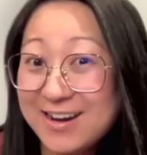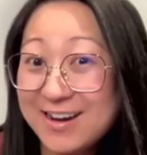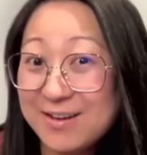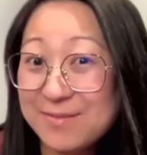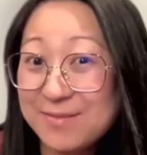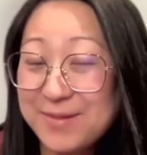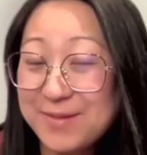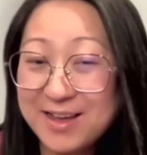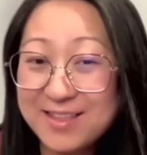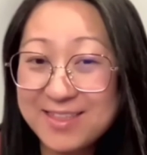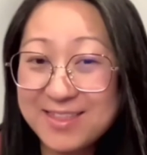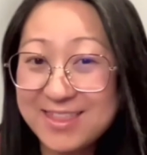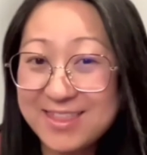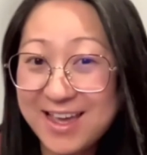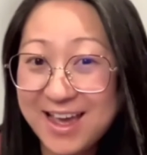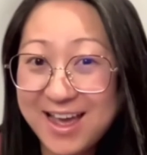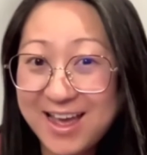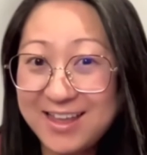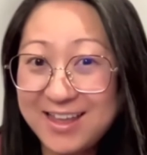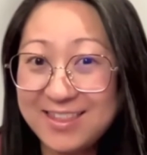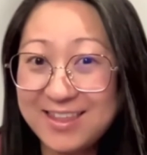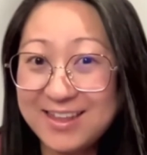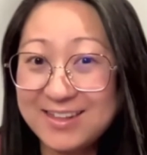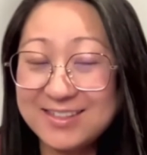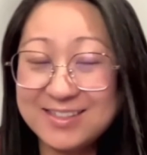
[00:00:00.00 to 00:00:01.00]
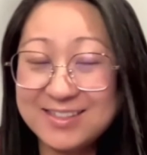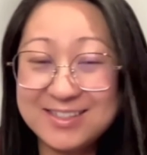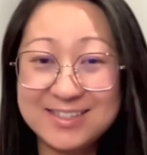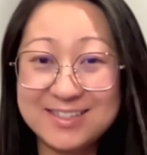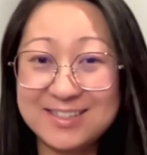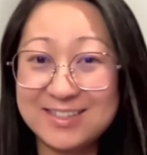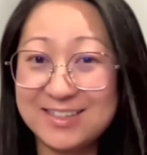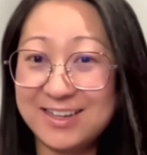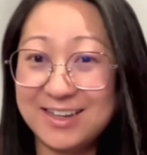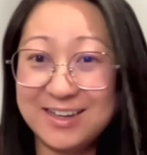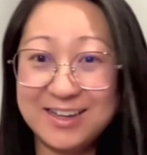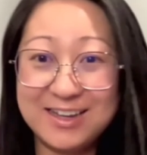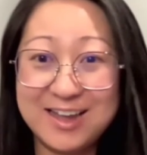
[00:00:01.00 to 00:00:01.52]
about that? That's
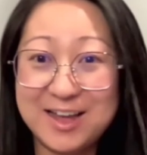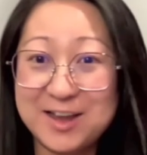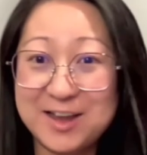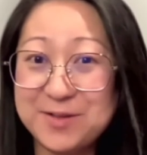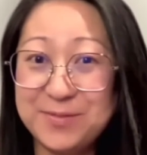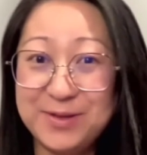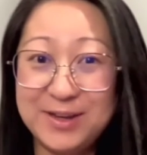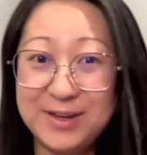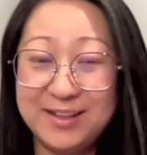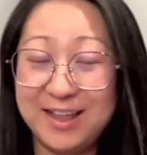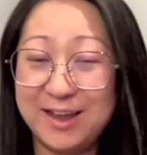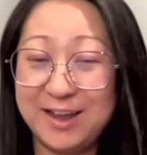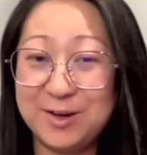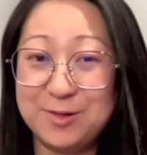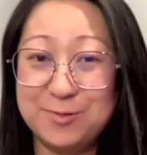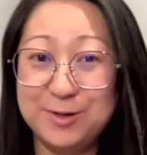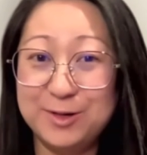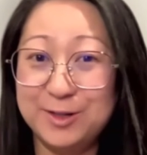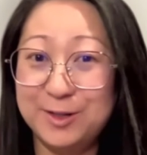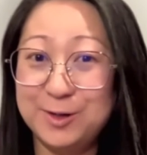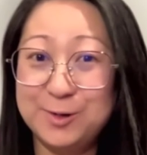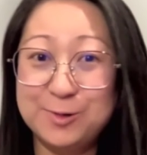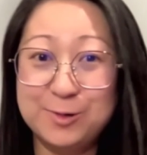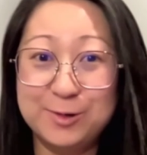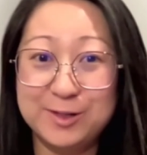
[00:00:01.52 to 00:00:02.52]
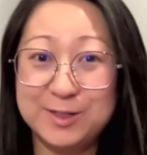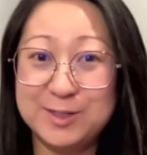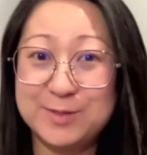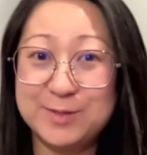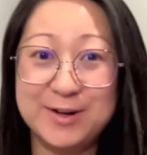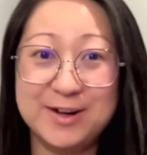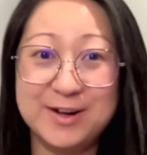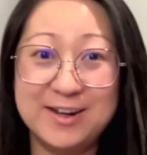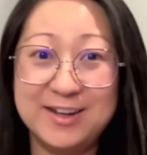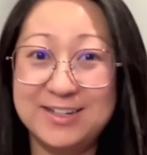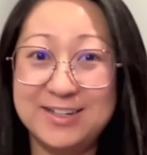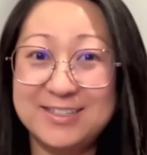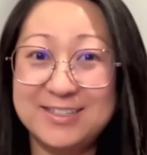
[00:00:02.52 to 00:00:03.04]
got to be a really cool experience.